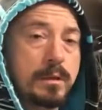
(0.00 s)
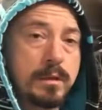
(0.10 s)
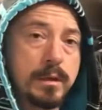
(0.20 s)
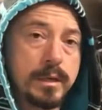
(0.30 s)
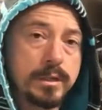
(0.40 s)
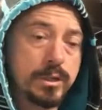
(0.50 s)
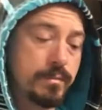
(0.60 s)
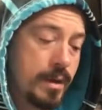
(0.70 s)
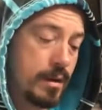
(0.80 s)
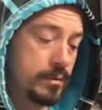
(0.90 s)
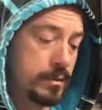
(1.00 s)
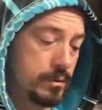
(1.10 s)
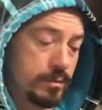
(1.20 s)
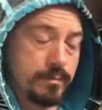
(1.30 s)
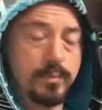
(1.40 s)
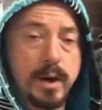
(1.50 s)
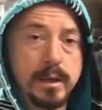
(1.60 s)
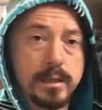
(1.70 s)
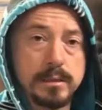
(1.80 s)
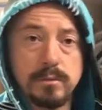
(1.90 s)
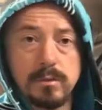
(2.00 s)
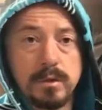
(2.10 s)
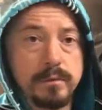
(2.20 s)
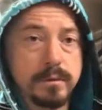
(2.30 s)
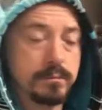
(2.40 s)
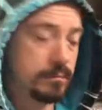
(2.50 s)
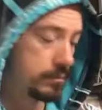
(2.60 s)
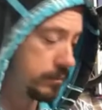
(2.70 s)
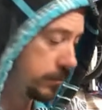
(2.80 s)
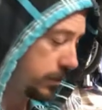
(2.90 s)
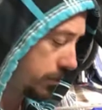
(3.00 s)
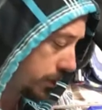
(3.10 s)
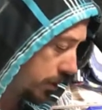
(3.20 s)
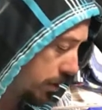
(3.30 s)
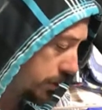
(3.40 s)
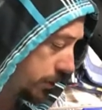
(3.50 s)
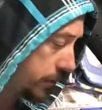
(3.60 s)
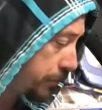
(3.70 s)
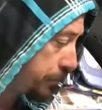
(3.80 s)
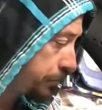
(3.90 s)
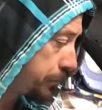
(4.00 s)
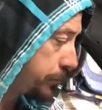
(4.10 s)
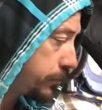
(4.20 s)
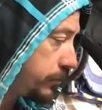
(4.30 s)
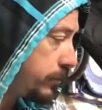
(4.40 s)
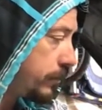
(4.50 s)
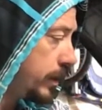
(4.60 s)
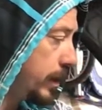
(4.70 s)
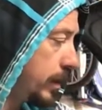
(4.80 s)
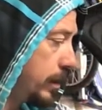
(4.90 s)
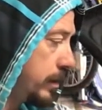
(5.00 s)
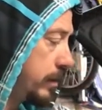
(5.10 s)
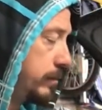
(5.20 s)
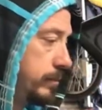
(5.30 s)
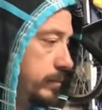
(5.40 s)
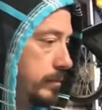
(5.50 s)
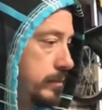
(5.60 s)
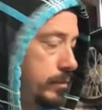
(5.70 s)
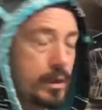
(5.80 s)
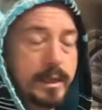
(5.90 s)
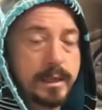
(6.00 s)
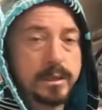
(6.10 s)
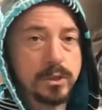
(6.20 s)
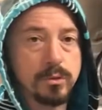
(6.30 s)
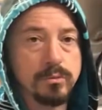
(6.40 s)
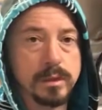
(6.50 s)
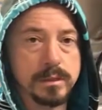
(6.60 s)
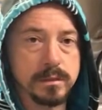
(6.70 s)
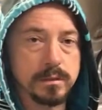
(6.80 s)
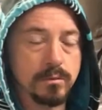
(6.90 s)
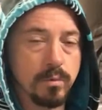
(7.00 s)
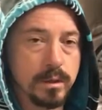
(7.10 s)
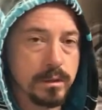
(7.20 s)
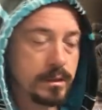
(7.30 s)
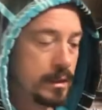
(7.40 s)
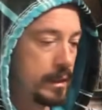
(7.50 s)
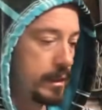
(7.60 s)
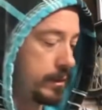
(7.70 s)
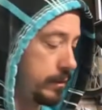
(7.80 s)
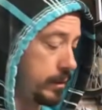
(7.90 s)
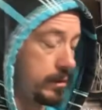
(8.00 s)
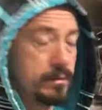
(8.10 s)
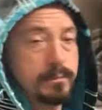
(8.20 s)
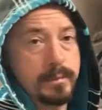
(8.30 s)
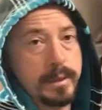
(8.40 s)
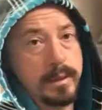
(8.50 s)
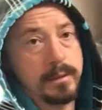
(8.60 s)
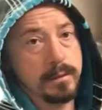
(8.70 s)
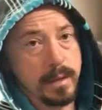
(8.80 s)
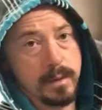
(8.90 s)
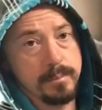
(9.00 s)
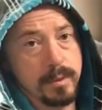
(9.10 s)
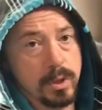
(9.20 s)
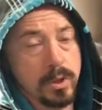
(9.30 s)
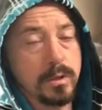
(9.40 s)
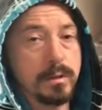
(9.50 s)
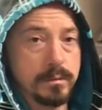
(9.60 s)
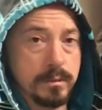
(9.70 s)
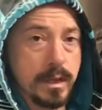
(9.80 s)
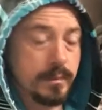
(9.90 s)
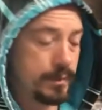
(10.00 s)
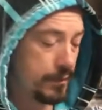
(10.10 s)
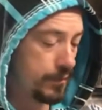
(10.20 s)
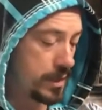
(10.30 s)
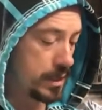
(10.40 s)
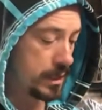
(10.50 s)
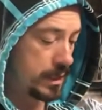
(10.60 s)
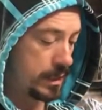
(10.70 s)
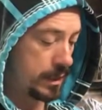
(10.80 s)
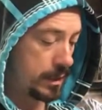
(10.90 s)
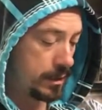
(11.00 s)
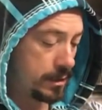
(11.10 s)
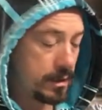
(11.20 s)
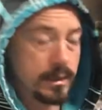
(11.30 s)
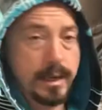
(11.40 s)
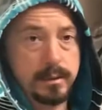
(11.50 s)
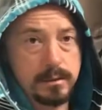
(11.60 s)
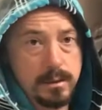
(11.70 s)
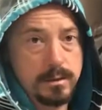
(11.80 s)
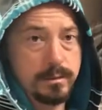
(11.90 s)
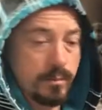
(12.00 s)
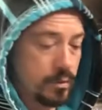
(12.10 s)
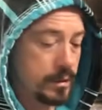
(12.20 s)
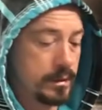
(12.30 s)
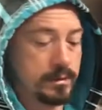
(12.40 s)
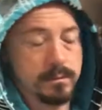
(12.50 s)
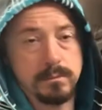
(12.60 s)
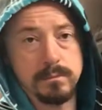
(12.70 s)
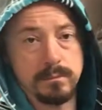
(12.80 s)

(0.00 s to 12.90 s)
engine mounts or brackets, whatever you want to call it. Well, I guess 2 reasons. One, they're again a lot bigger, a lot beefier, and I like those more than